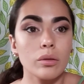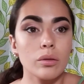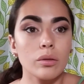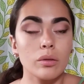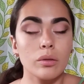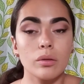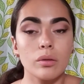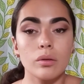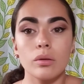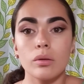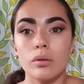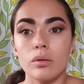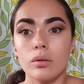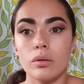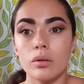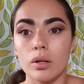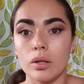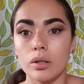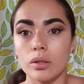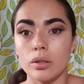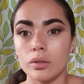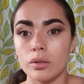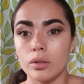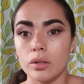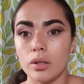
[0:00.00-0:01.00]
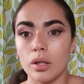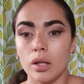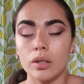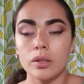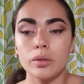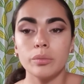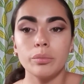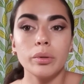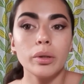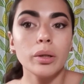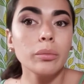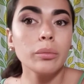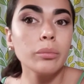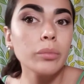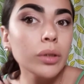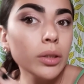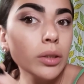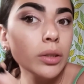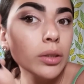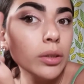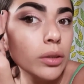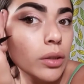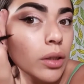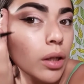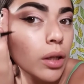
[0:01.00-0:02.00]
Okay, so that's pretty much
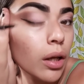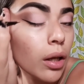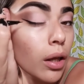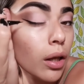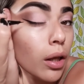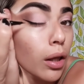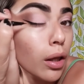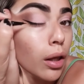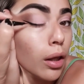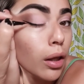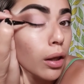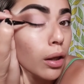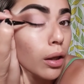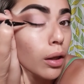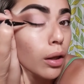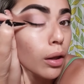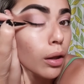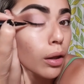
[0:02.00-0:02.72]
it.